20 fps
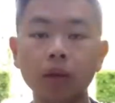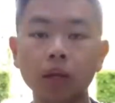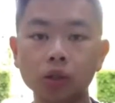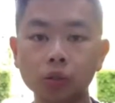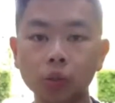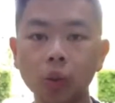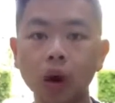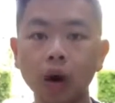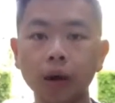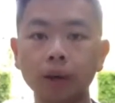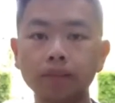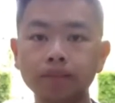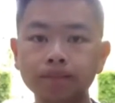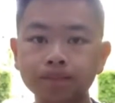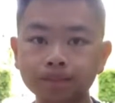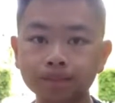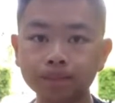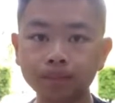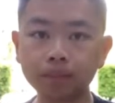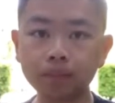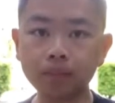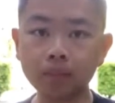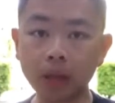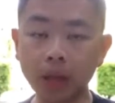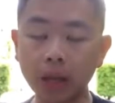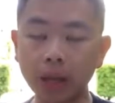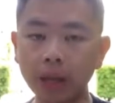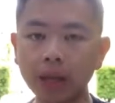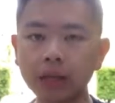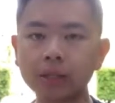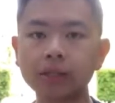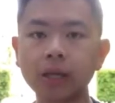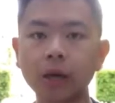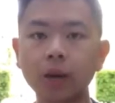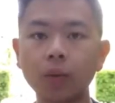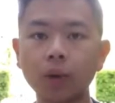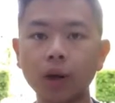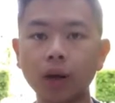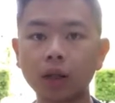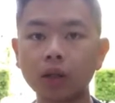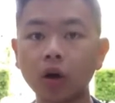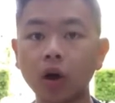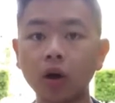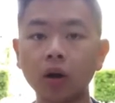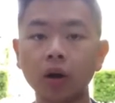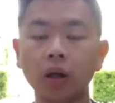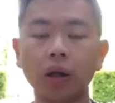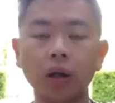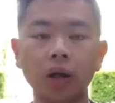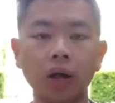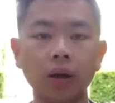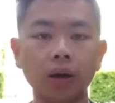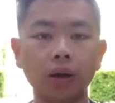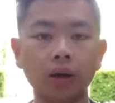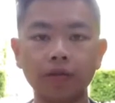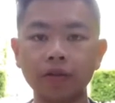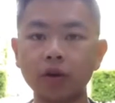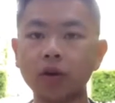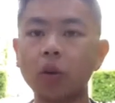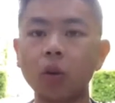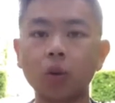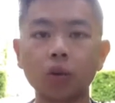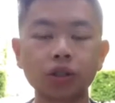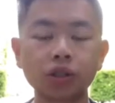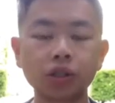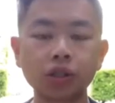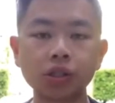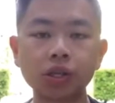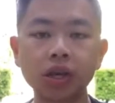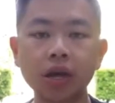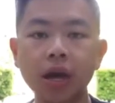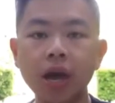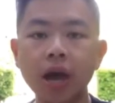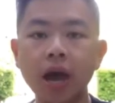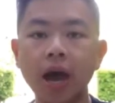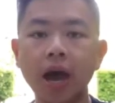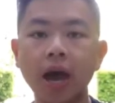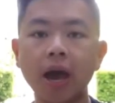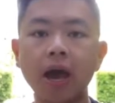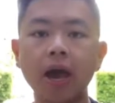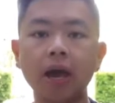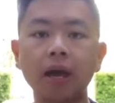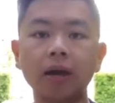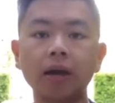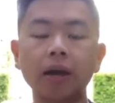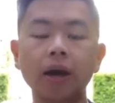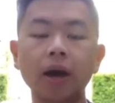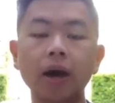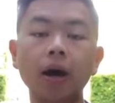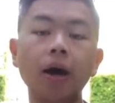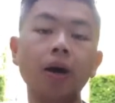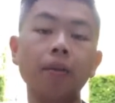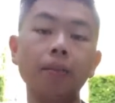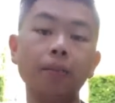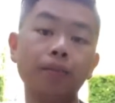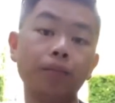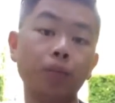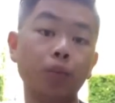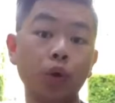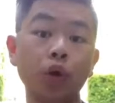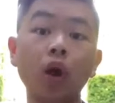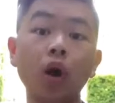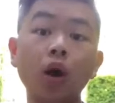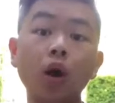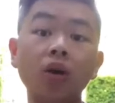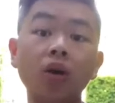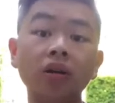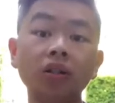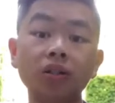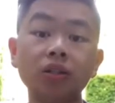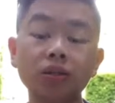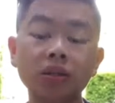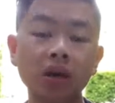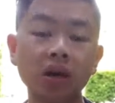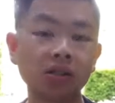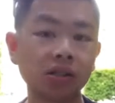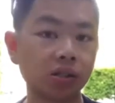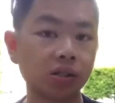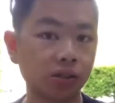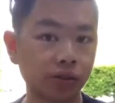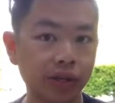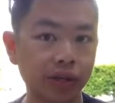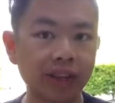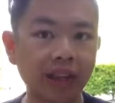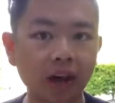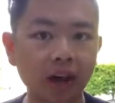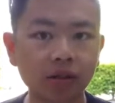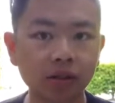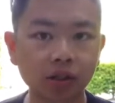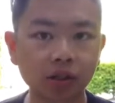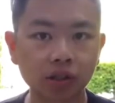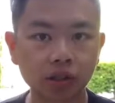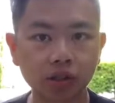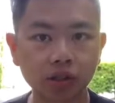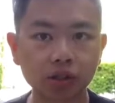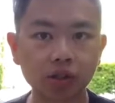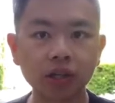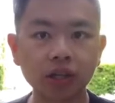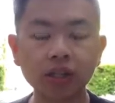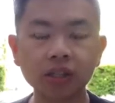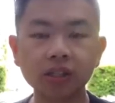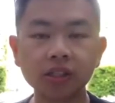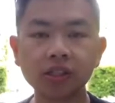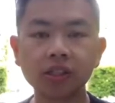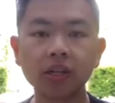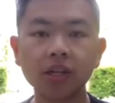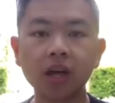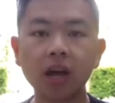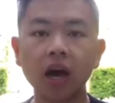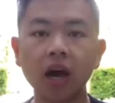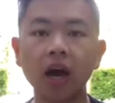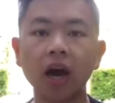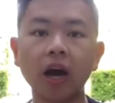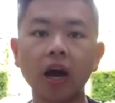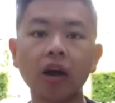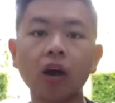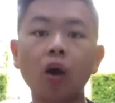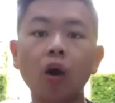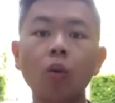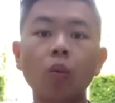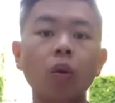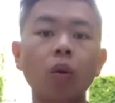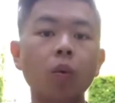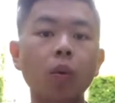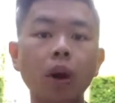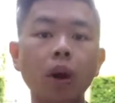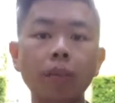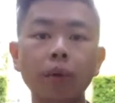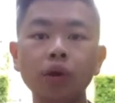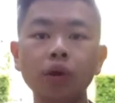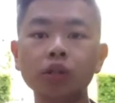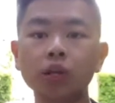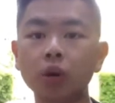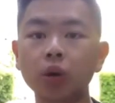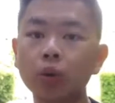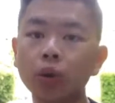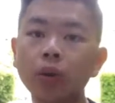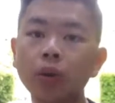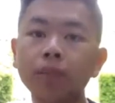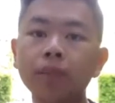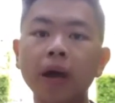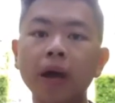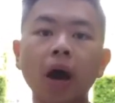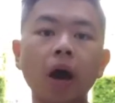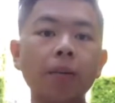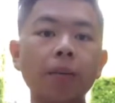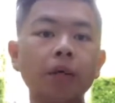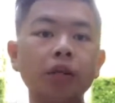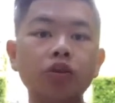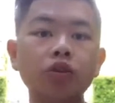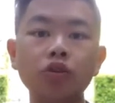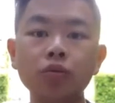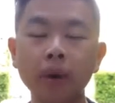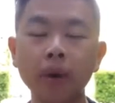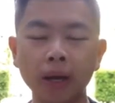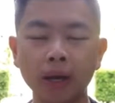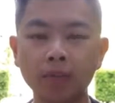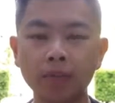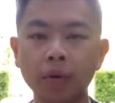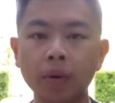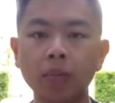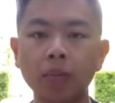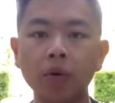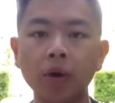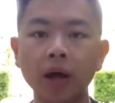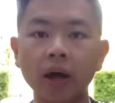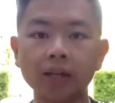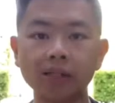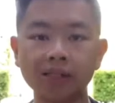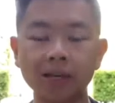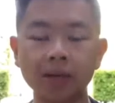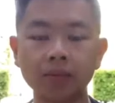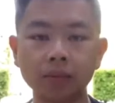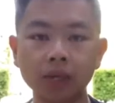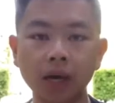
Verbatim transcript: Here's why. Last time when I taught uh, a few courses and um, we got over two thousand to three thousand students, uh, I got overwhelmed because I couldn't be helping too many people at the same